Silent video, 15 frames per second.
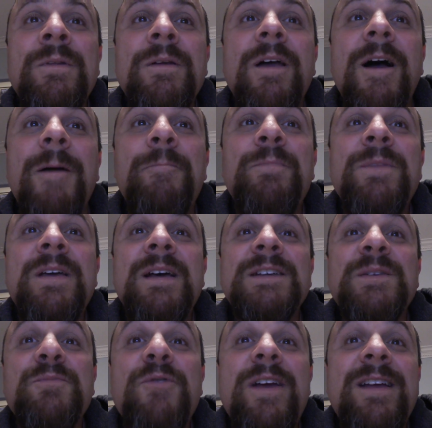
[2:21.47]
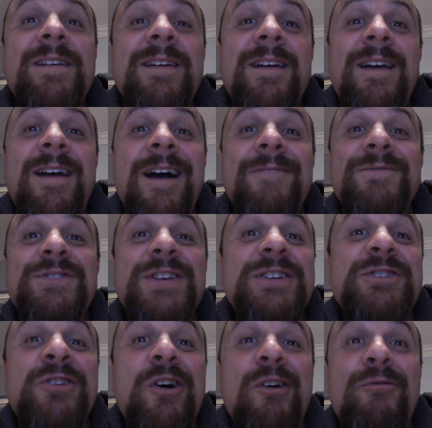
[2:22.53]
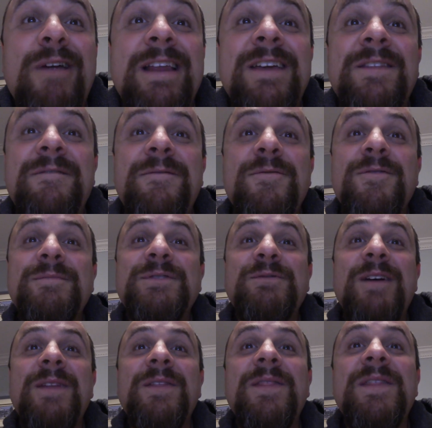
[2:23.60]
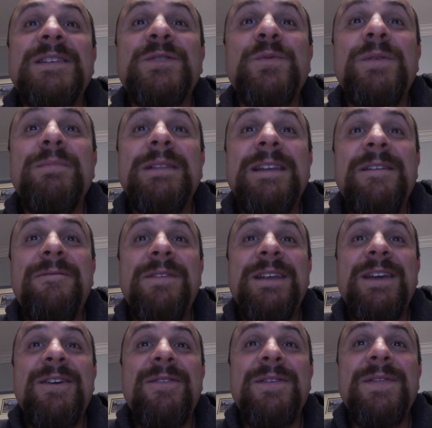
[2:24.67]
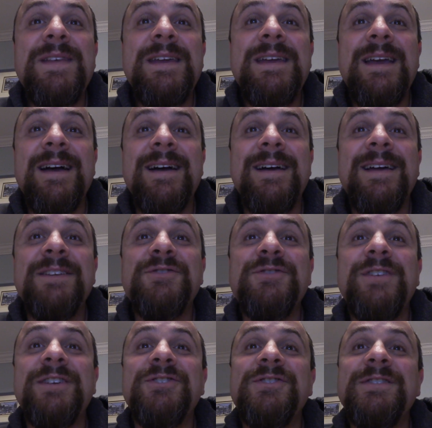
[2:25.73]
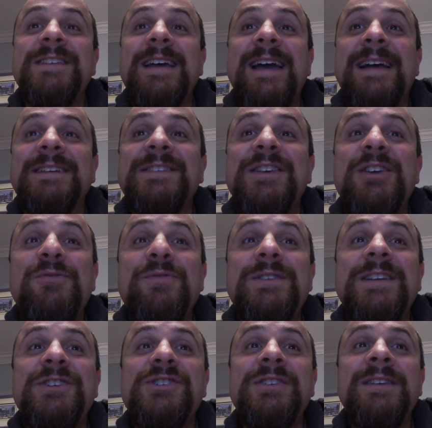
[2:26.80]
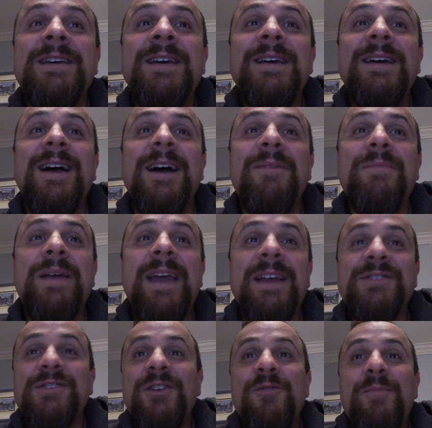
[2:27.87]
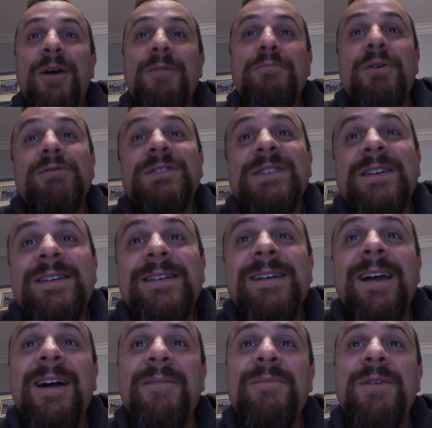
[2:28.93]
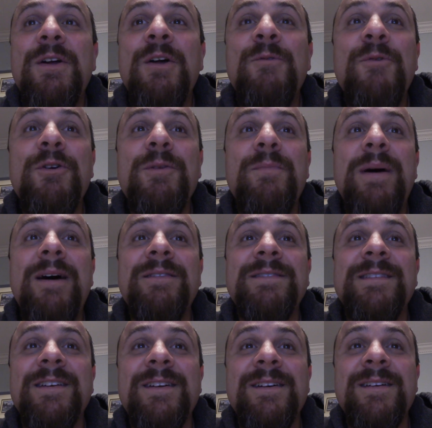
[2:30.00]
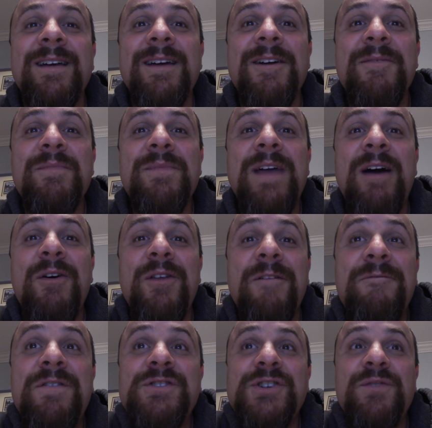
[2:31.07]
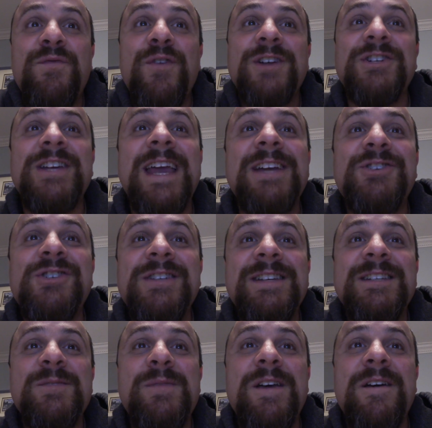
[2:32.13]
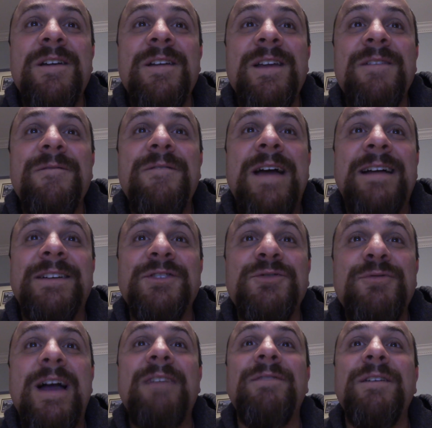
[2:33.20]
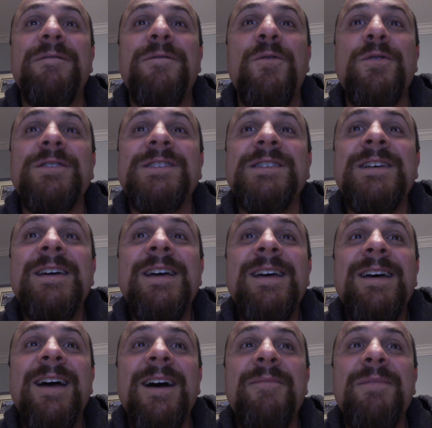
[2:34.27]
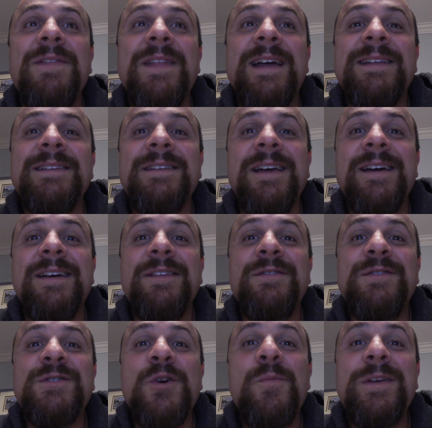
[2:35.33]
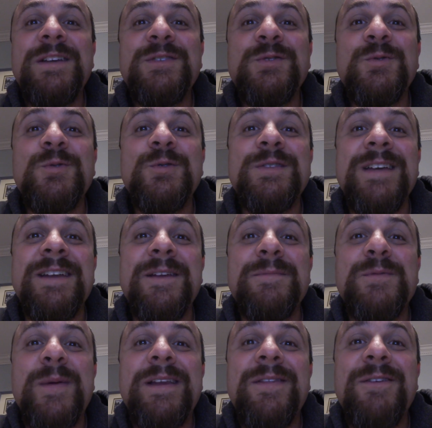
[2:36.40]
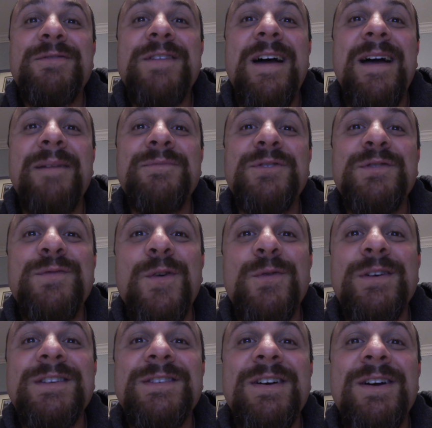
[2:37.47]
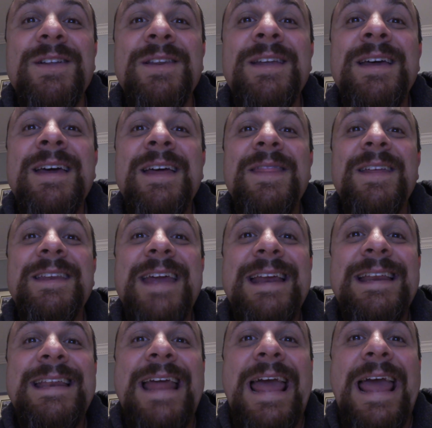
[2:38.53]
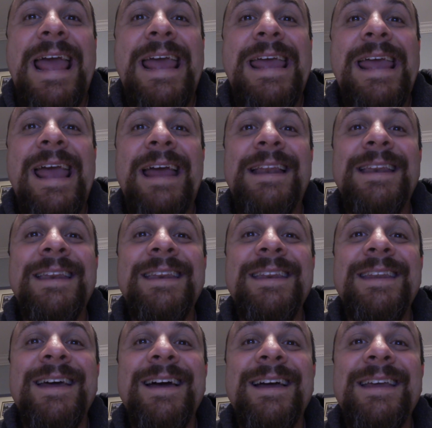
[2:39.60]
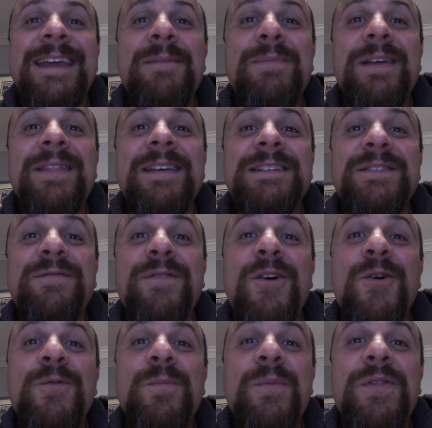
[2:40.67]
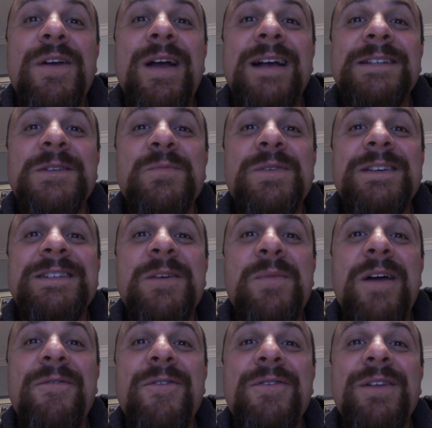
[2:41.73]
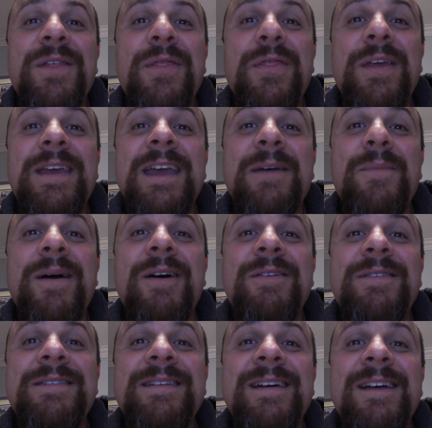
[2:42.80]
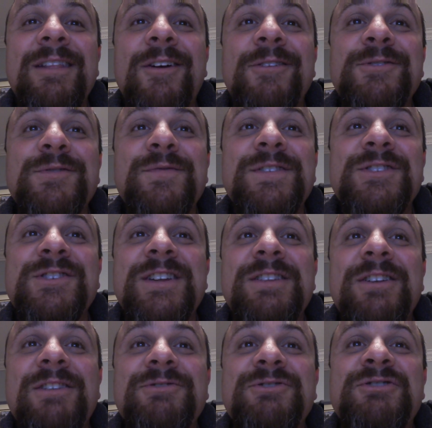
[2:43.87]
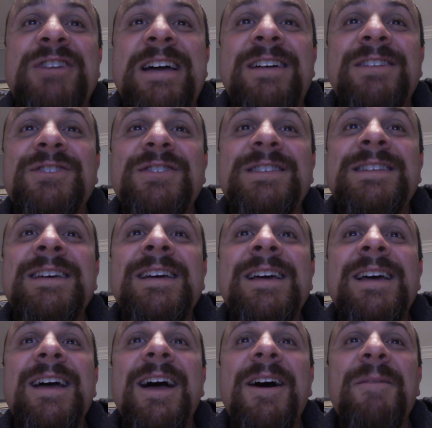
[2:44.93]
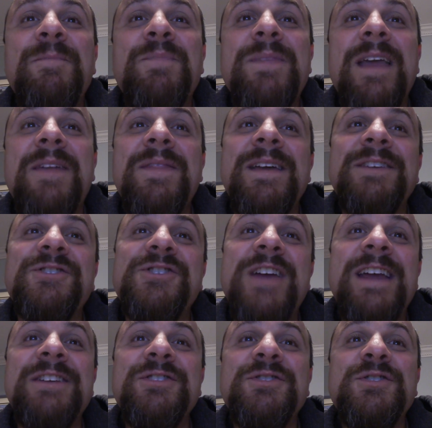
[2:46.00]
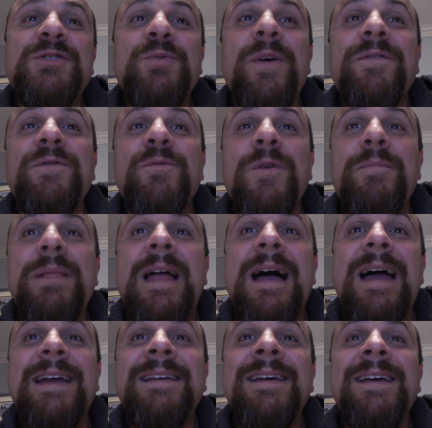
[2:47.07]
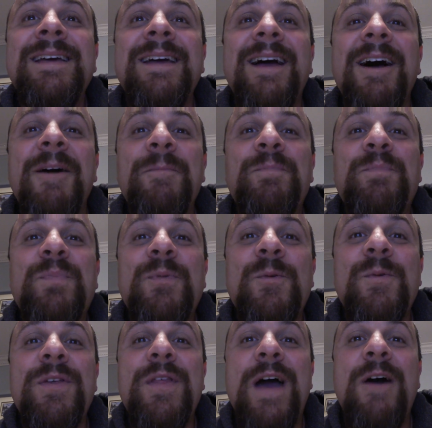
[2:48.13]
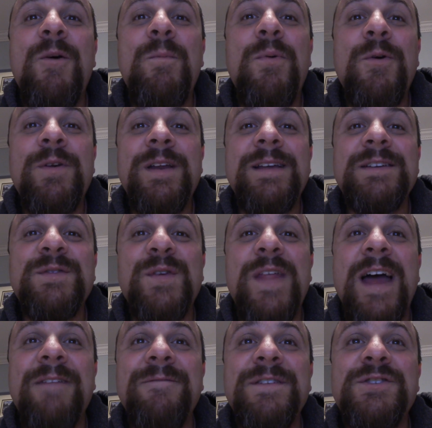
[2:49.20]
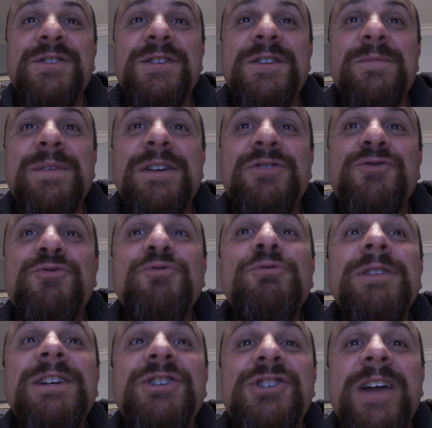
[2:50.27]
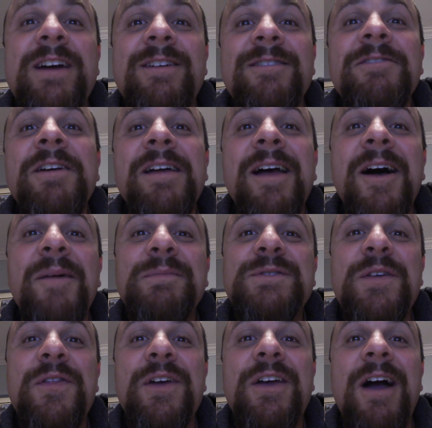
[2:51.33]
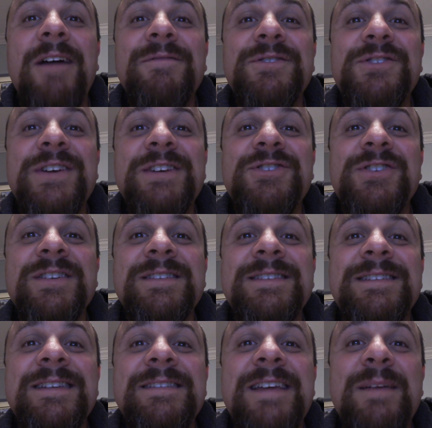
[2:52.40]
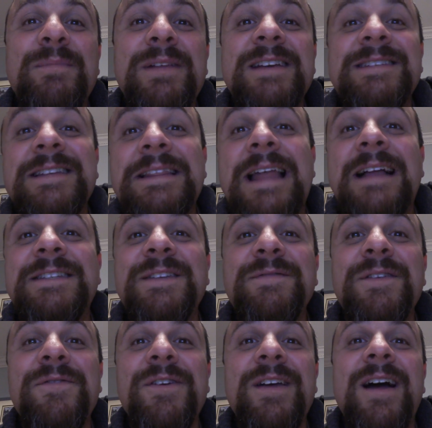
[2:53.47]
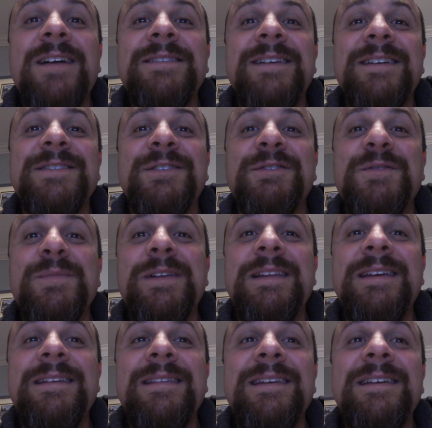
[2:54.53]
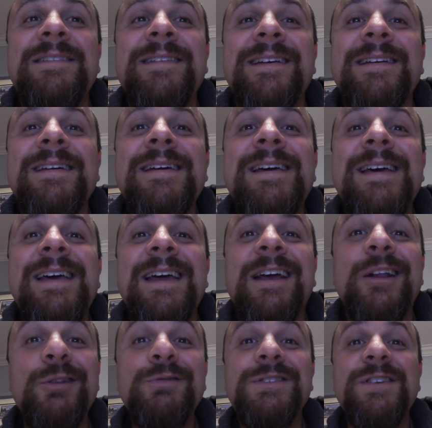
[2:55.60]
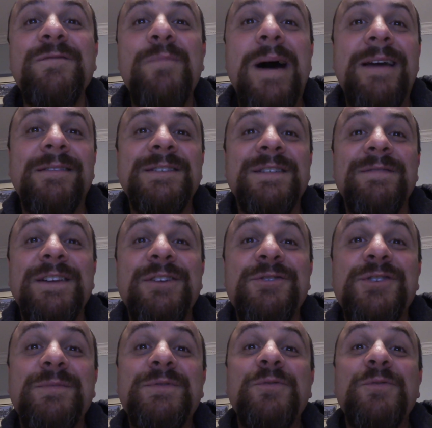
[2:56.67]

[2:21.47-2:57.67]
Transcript: Um, some great conversation already in the forums around the This We Believe video and the uh, introduction to XQ edition. Um, Angelo Barbosa um, wrote about uh, um, how the vision for education needs to be, a, in fact, a driving force, um, and that uh, so many schools end up spending their time just focused on the day to day and uh, keeping things afloat, but there has to be some effort at thinking about uh, larger vision and larger challenges. Um, and then Shane Swift replied with how important it is for that vision to be truly shared so that the conversation conversations that take place in lots of different contexts ultimately lead to inclusive models of leadership.